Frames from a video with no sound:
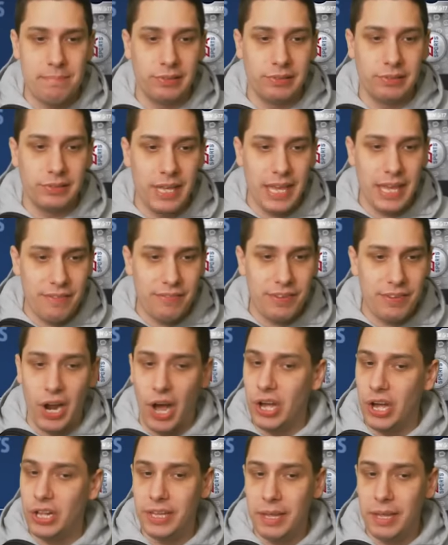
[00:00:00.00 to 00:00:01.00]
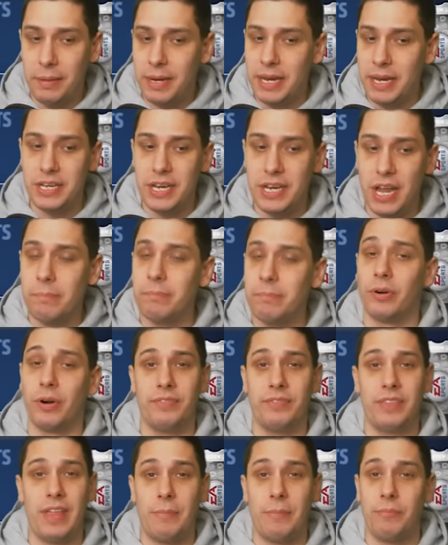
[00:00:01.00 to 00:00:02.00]
I believe, an unlimited
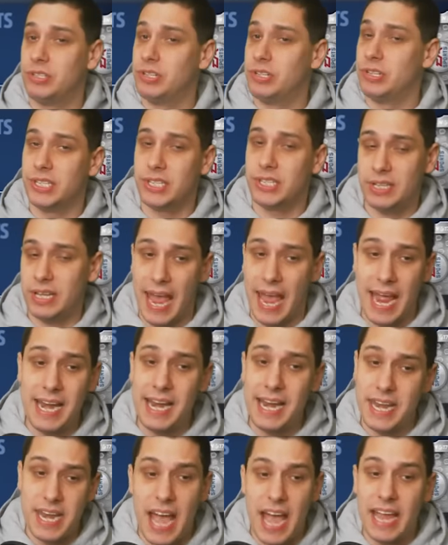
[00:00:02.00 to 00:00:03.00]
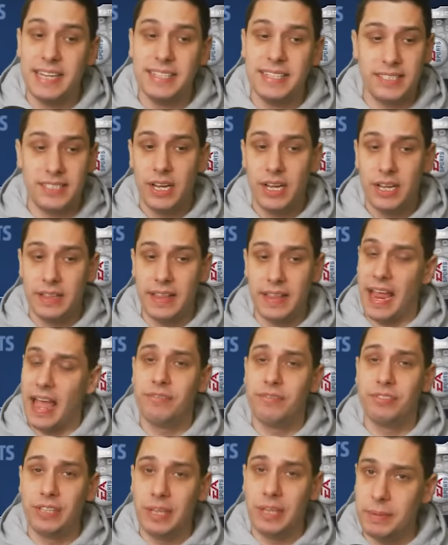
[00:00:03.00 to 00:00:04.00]
number of them, which is kind of nice.
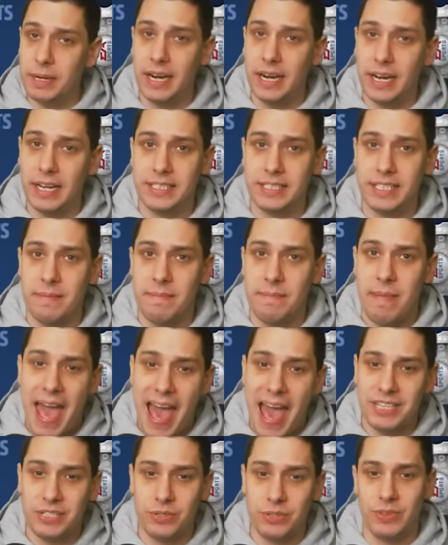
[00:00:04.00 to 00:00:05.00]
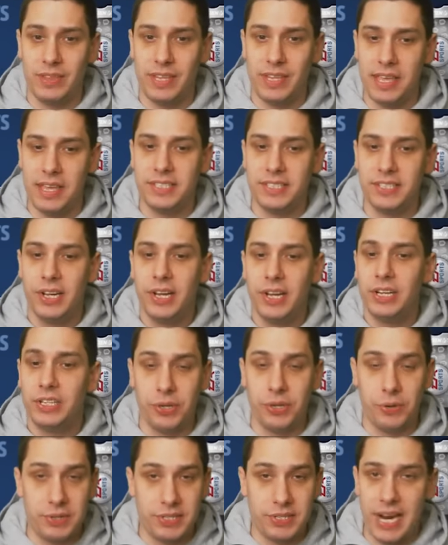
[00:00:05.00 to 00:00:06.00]
They have limited us in the past with these,
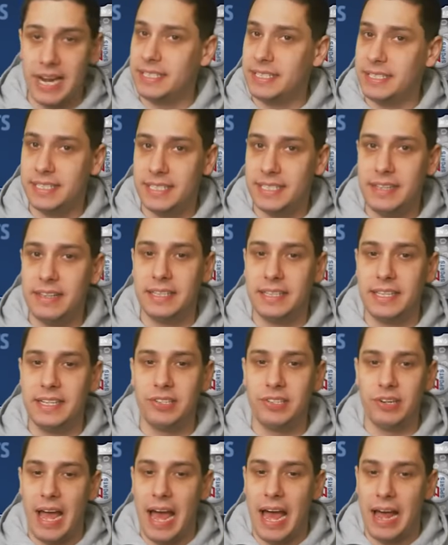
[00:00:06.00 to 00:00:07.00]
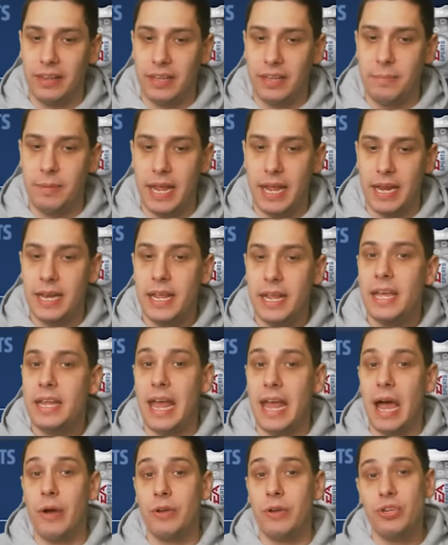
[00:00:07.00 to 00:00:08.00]
so it's nice to see that these are not limited.
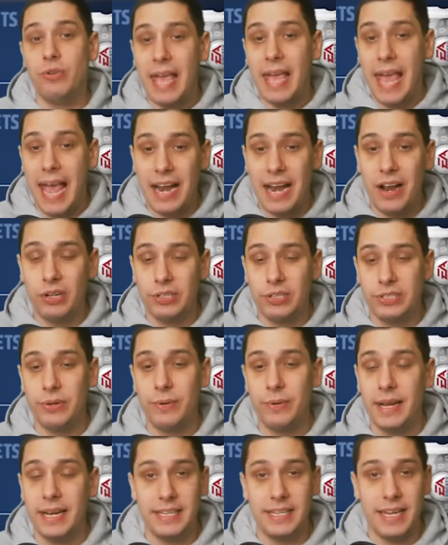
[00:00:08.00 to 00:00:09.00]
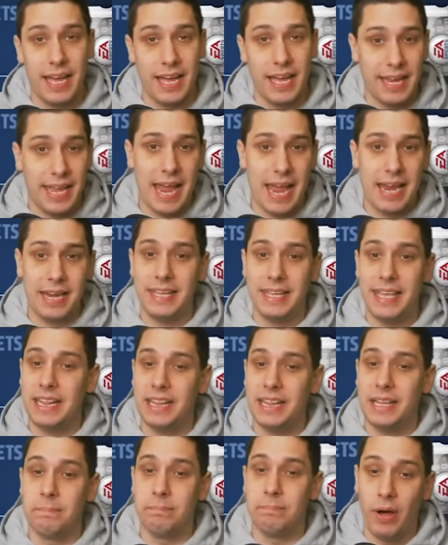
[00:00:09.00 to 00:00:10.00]
Now, you can also, again,
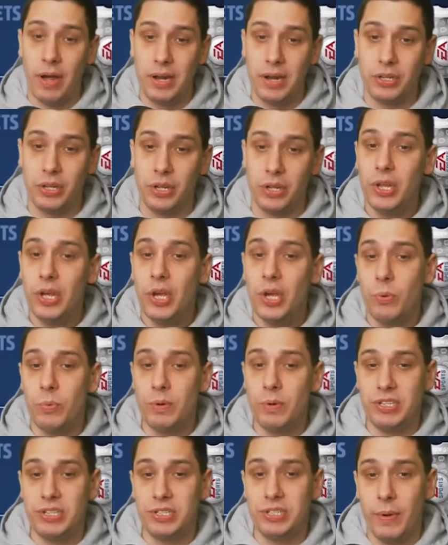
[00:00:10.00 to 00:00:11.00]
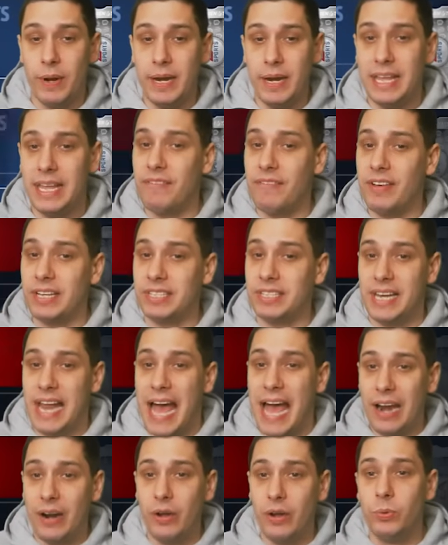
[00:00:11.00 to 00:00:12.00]
get the bundle, which is going to give
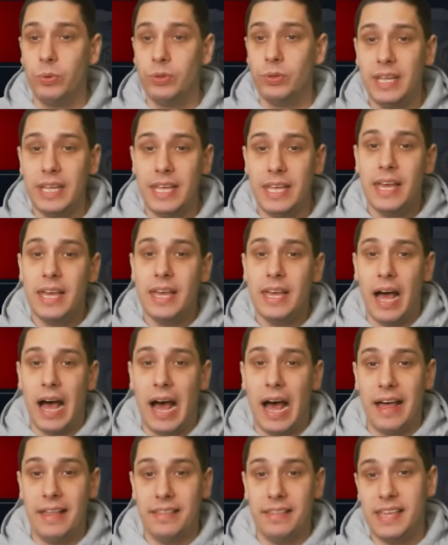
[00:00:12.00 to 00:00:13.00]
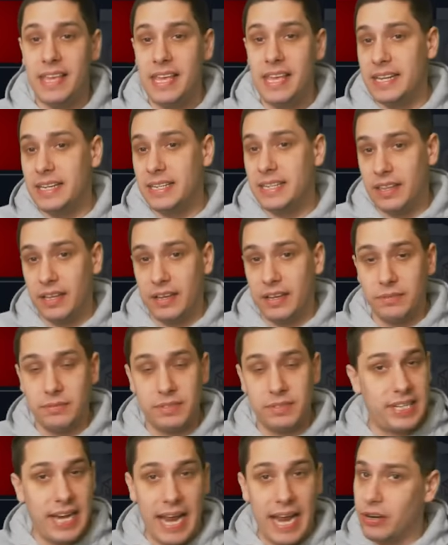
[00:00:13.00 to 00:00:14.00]
us not only uh, the,
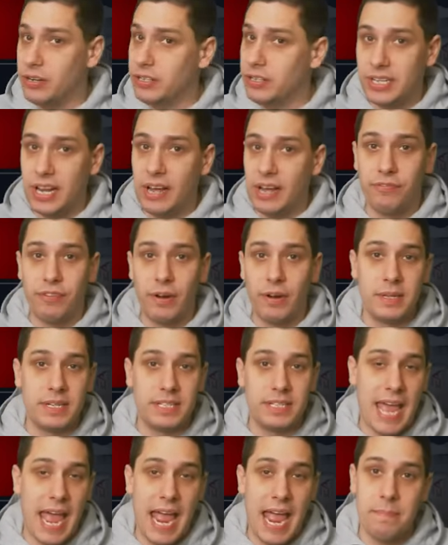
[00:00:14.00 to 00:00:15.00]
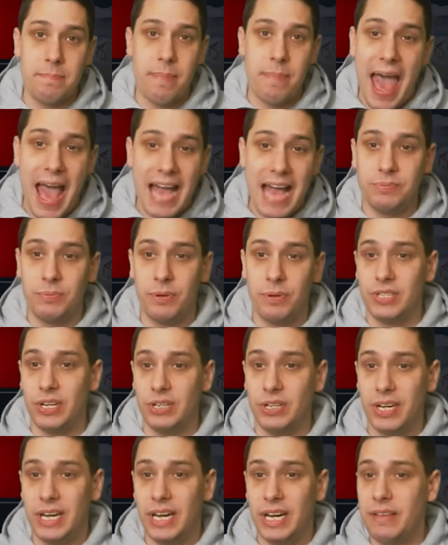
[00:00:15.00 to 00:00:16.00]
the standard stuff from this ten packs, but
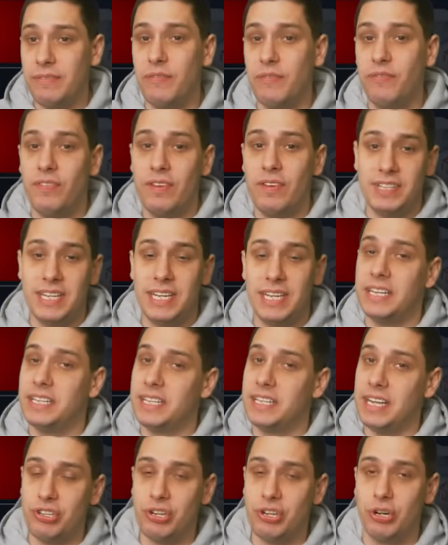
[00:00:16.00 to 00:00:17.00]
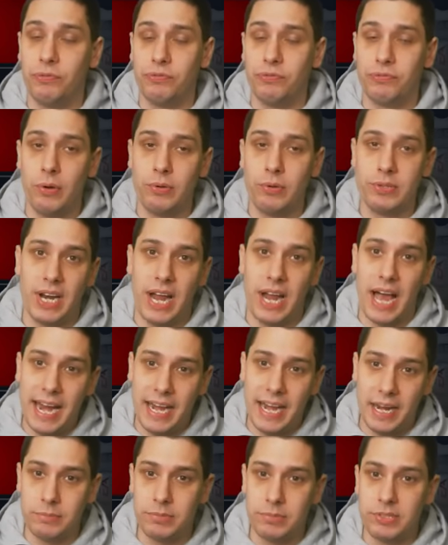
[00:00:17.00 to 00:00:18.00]
it's also going to give you fifteen additional frozen
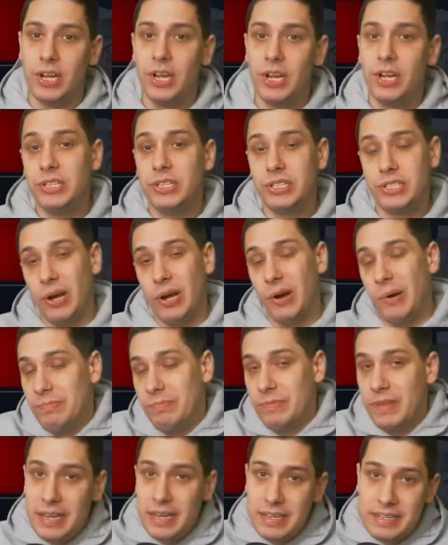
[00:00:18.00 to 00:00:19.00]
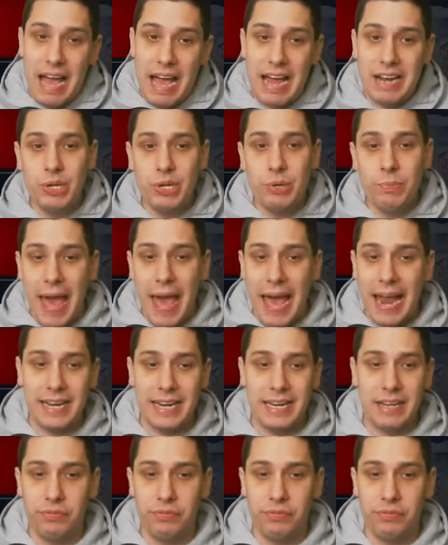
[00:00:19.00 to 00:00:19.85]
items. So not too bad.